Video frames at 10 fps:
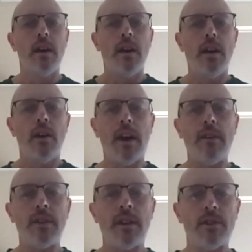you know, I
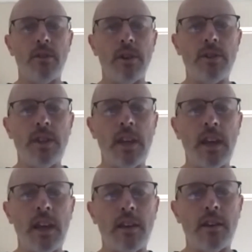haven't necessarily
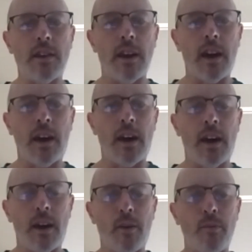seen
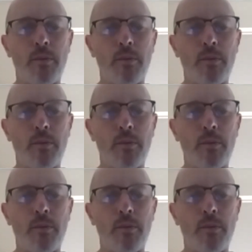um,